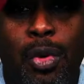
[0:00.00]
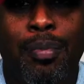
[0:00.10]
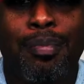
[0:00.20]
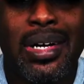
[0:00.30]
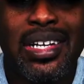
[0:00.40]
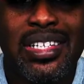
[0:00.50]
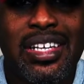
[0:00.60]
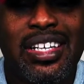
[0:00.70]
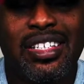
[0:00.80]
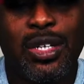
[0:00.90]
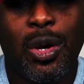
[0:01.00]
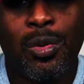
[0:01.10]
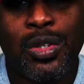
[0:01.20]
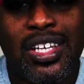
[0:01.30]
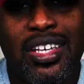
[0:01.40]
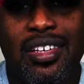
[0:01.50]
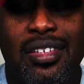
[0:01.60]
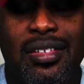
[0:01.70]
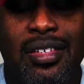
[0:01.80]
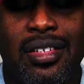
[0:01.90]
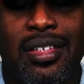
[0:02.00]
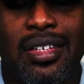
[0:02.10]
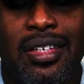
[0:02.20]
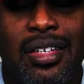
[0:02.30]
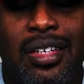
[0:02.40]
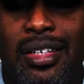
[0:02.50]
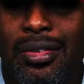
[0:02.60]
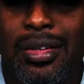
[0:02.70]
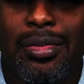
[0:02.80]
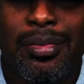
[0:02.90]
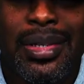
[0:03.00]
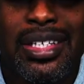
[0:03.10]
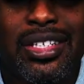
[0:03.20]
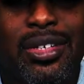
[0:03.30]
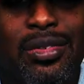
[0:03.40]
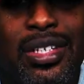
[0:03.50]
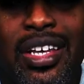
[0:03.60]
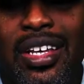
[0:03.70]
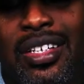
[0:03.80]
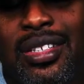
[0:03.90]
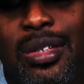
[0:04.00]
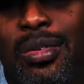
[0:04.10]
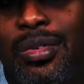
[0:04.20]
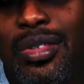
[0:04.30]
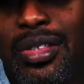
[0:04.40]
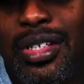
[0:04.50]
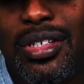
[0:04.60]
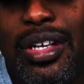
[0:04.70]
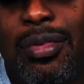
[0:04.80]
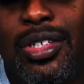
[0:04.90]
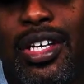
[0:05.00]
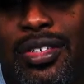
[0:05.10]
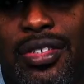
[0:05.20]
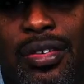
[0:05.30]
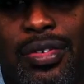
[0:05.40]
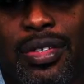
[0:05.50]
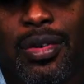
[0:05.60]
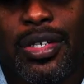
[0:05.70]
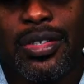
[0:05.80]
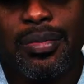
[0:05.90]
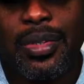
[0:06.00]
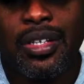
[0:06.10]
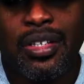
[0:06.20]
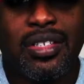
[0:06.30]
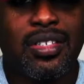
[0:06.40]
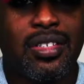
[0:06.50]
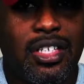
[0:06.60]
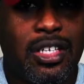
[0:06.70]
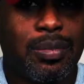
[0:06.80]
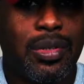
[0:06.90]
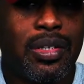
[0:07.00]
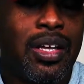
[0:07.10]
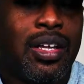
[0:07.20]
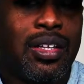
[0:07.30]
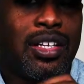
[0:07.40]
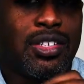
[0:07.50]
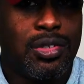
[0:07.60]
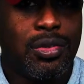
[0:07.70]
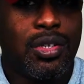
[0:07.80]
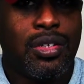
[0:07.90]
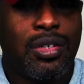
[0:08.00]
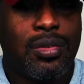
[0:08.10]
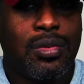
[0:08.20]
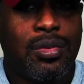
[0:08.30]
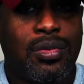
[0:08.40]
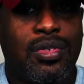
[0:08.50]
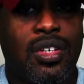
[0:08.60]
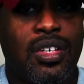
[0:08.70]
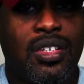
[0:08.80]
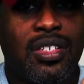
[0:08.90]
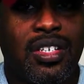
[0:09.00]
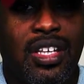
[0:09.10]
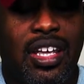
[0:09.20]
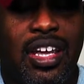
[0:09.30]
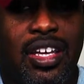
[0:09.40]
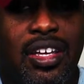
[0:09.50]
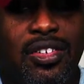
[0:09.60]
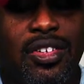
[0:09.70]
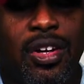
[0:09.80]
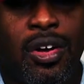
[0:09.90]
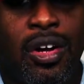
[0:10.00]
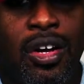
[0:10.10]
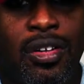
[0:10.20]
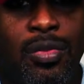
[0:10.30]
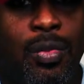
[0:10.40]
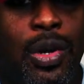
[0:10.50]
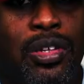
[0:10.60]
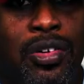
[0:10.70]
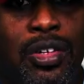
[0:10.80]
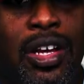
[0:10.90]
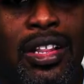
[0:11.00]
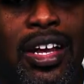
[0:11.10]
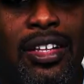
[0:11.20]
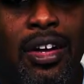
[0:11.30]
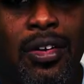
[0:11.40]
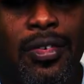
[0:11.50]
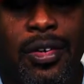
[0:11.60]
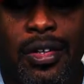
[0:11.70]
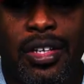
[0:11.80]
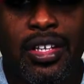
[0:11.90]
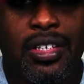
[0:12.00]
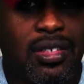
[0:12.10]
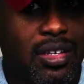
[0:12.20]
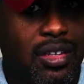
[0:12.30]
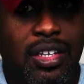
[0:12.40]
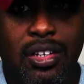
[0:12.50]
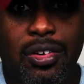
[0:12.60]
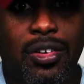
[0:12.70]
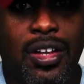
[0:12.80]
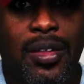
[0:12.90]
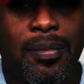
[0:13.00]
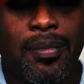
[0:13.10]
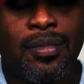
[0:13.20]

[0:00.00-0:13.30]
no money, Tony. You have no money, Tony. So essentially, I want you to ask yourself this question. And this is a template that you can use to gauge on whether an online offer is authentic or not.